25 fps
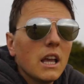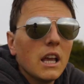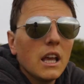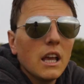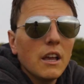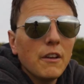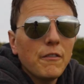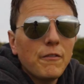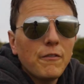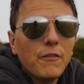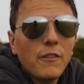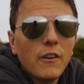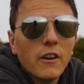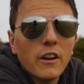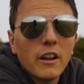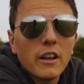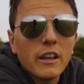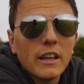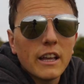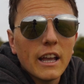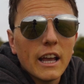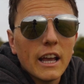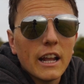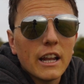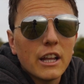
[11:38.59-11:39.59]
If I don't
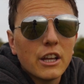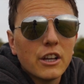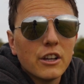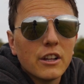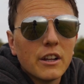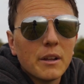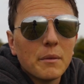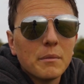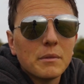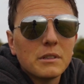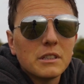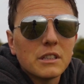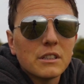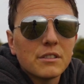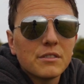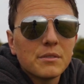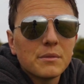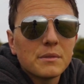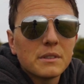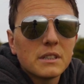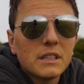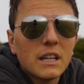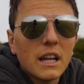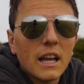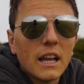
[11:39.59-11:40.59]
get any good images
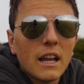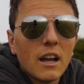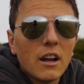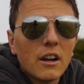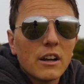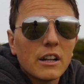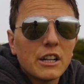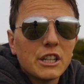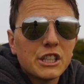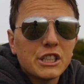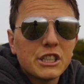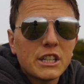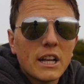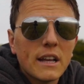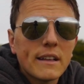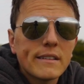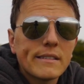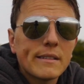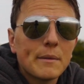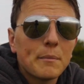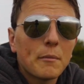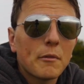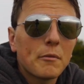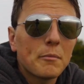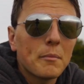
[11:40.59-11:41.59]
from today, I'm going to share
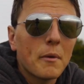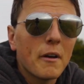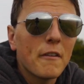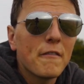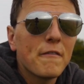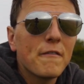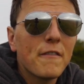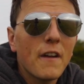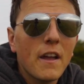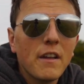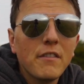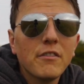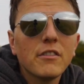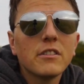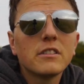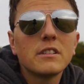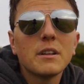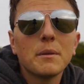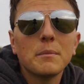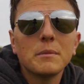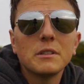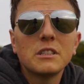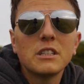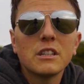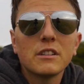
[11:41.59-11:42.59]
some of my favourite
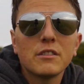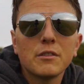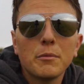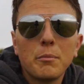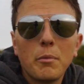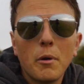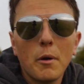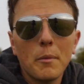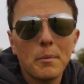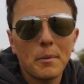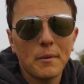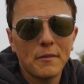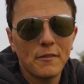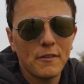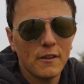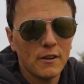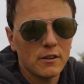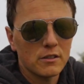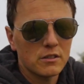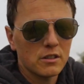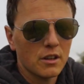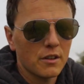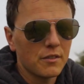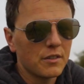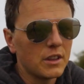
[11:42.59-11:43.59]
images of poppy
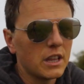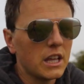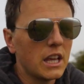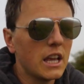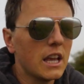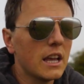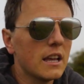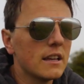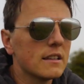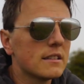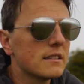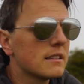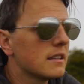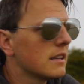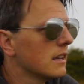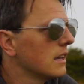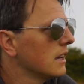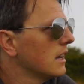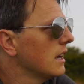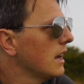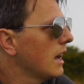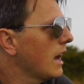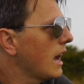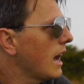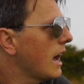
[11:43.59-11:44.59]
fields over the years
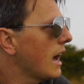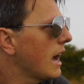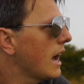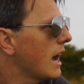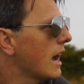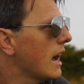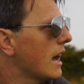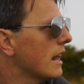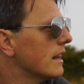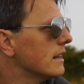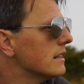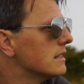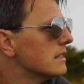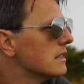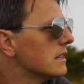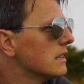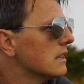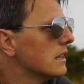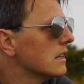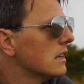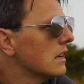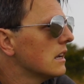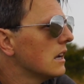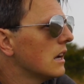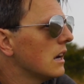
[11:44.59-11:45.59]
and
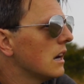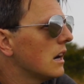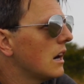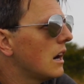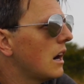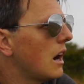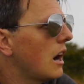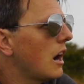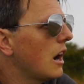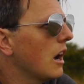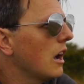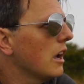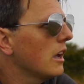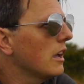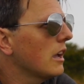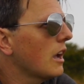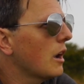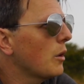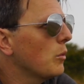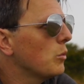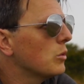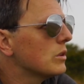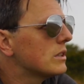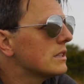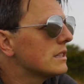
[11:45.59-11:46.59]
I
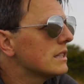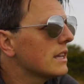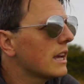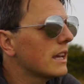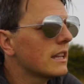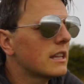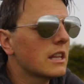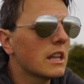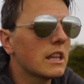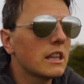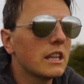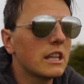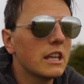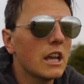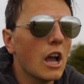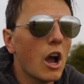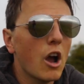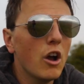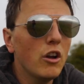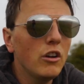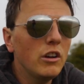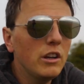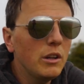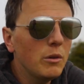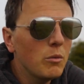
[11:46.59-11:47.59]
would say that the
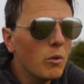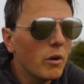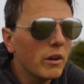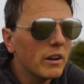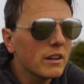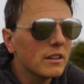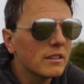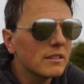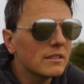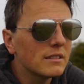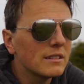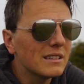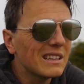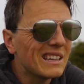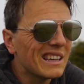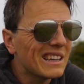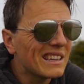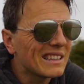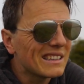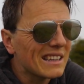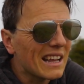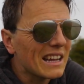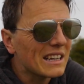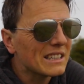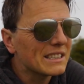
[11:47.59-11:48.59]
only one that
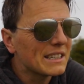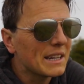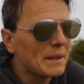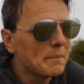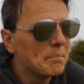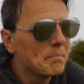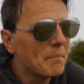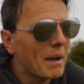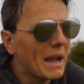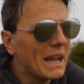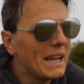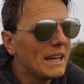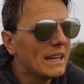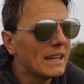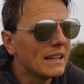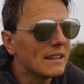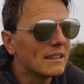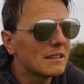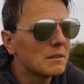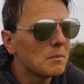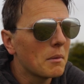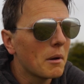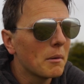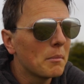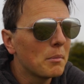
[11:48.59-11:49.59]
has actually made it
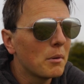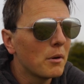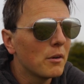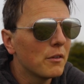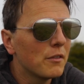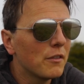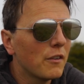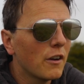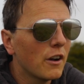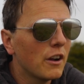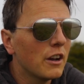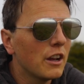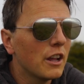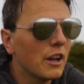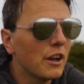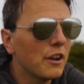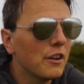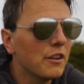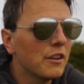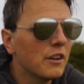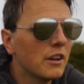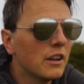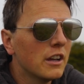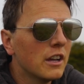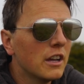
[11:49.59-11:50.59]
into my
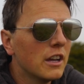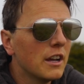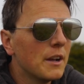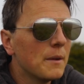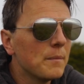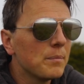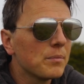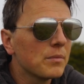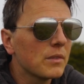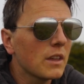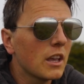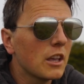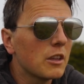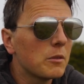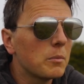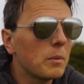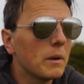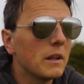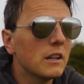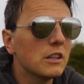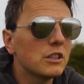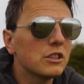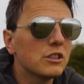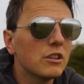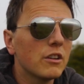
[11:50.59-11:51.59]
portfolio has
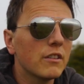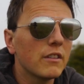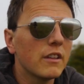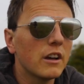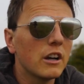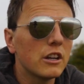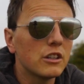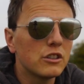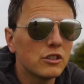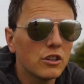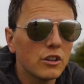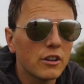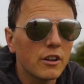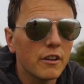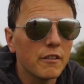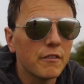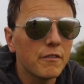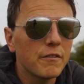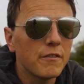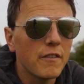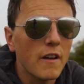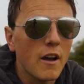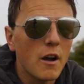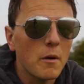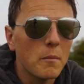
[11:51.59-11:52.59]
been a shot that I took at
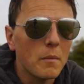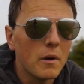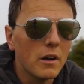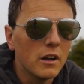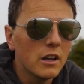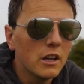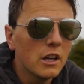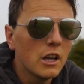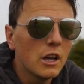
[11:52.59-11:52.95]
Falmer.